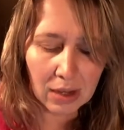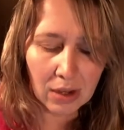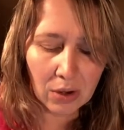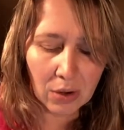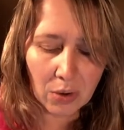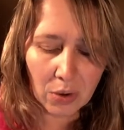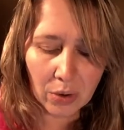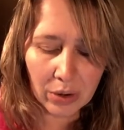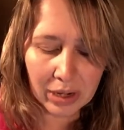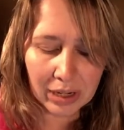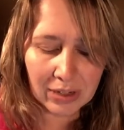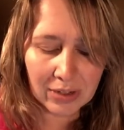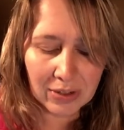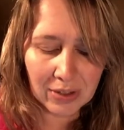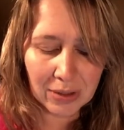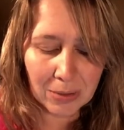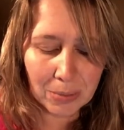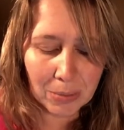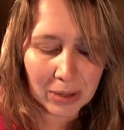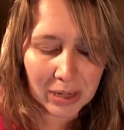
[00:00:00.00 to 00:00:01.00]
according
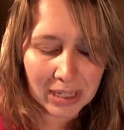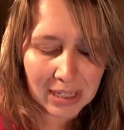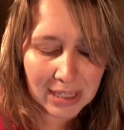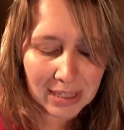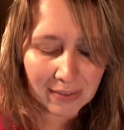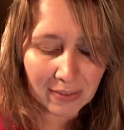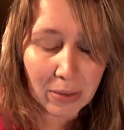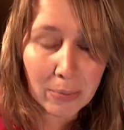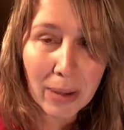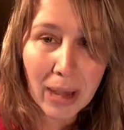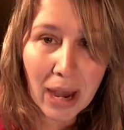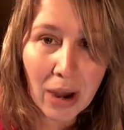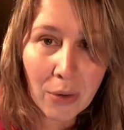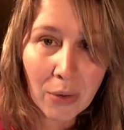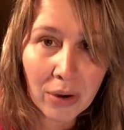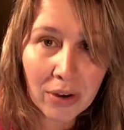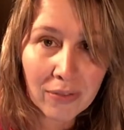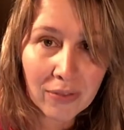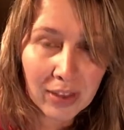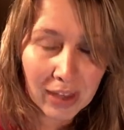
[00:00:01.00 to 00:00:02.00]
to the prince of the
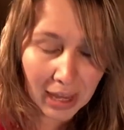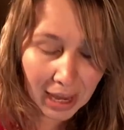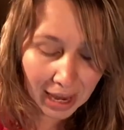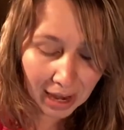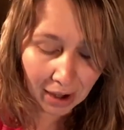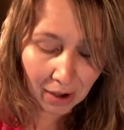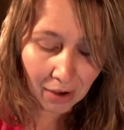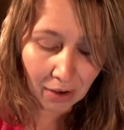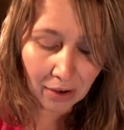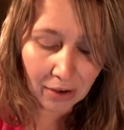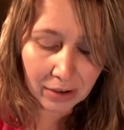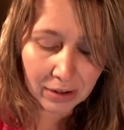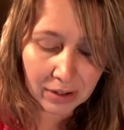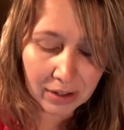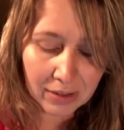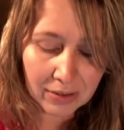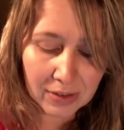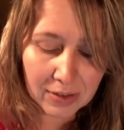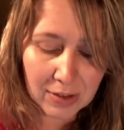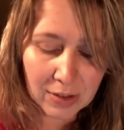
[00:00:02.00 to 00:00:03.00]
power of the air,
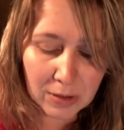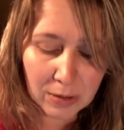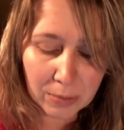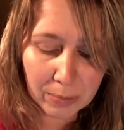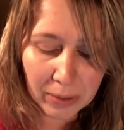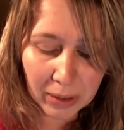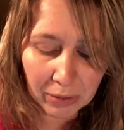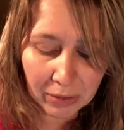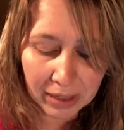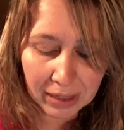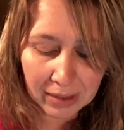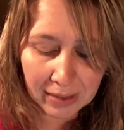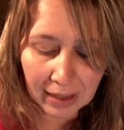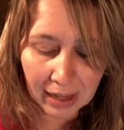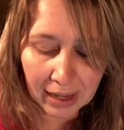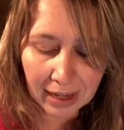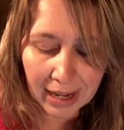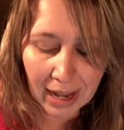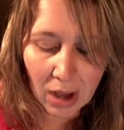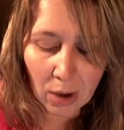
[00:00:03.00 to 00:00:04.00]
the spirit
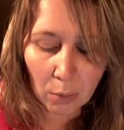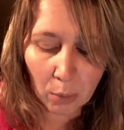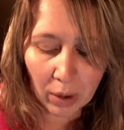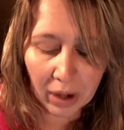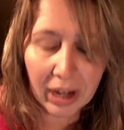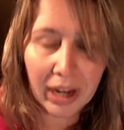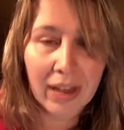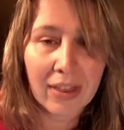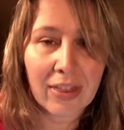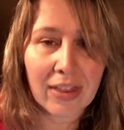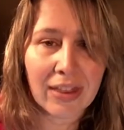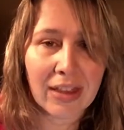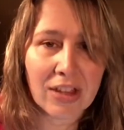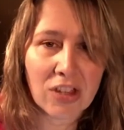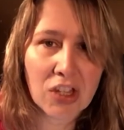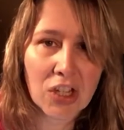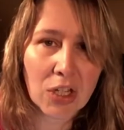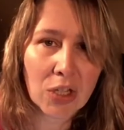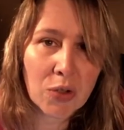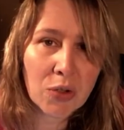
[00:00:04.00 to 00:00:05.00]
that now worketh in the
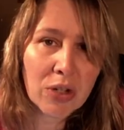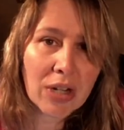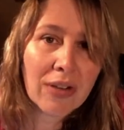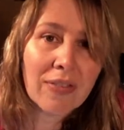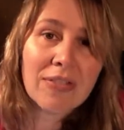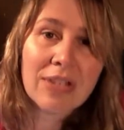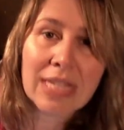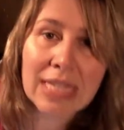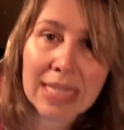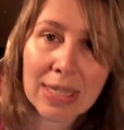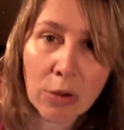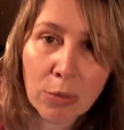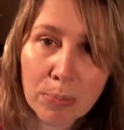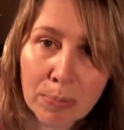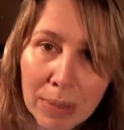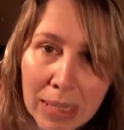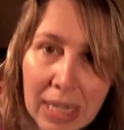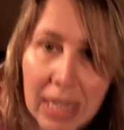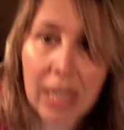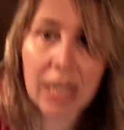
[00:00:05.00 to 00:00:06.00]
children of
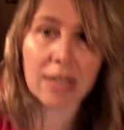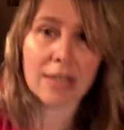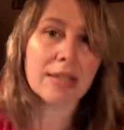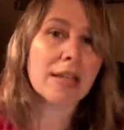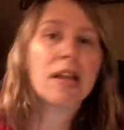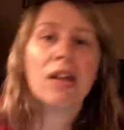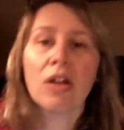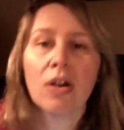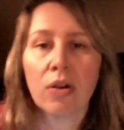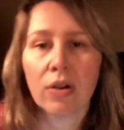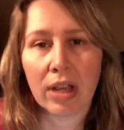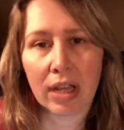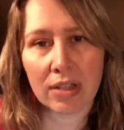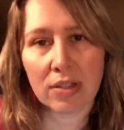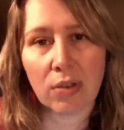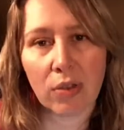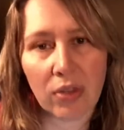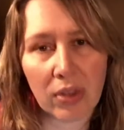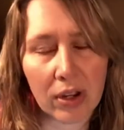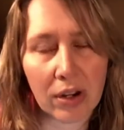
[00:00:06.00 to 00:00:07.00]
disobedience. Okay,
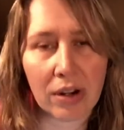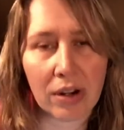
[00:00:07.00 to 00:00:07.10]
so